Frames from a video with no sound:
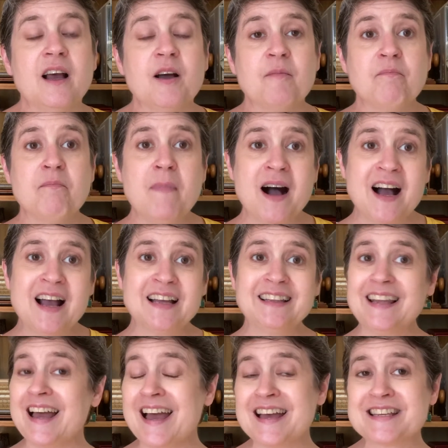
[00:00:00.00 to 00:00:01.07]
My
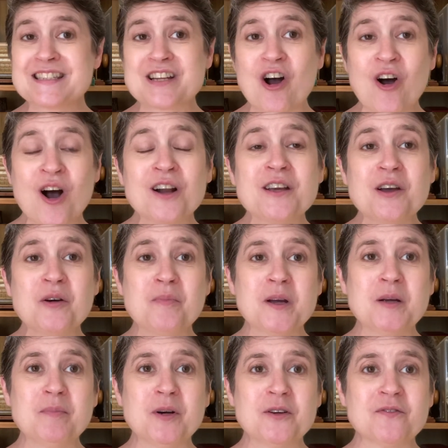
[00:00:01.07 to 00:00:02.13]
last audio
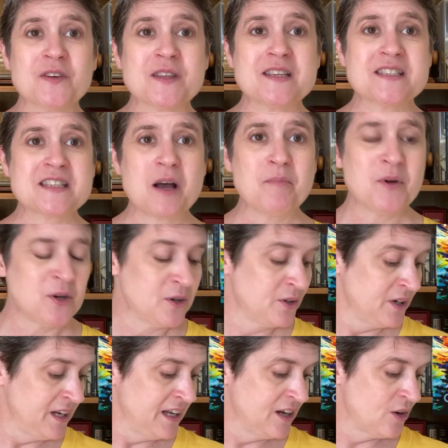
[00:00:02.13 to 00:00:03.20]
big book for the summer
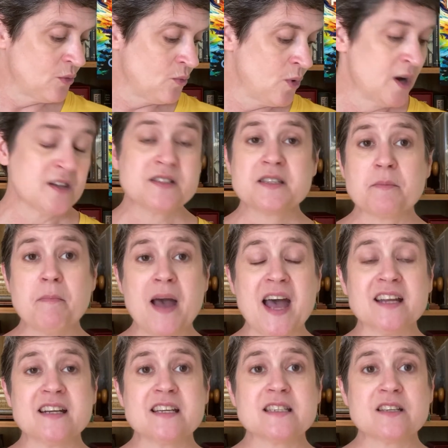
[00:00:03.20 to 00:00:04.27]
was The
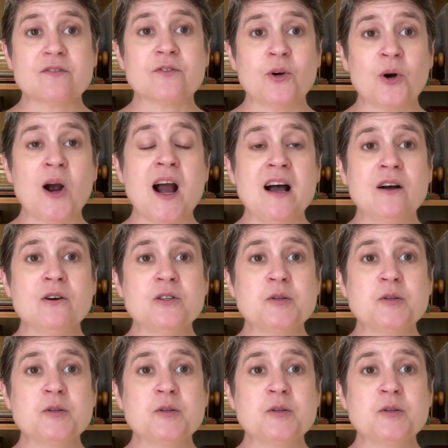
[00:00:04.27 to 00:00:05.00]
Madness of Crowds